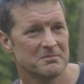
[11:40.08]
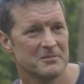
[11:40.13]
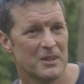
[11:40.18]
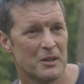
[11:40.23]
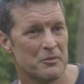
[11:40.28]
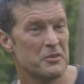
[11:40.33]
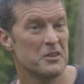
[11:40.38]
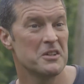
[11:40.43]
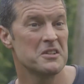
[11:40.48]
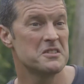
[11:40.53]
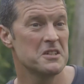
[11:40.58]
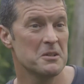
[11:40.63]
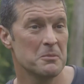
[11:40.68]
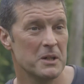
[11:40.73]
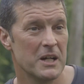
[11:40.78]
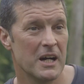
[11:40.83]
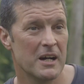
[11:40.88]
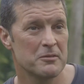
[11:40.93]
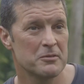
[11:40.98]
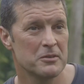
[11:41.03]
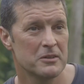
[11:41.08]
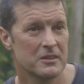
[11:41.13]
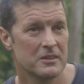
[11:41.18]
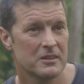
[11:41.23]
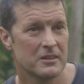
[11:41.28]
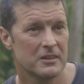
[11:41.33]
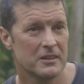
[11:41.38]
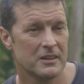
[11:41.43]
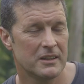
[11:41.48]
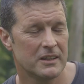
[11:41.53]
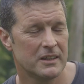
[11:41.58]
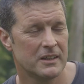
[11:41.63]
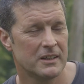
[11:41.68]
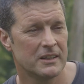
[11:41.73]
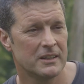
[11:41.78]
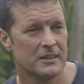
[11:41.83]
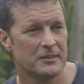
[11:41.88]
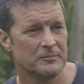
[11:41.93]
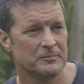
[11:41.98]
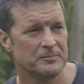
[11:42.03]
affinity we have.
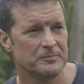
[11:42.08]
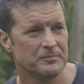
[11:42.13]
I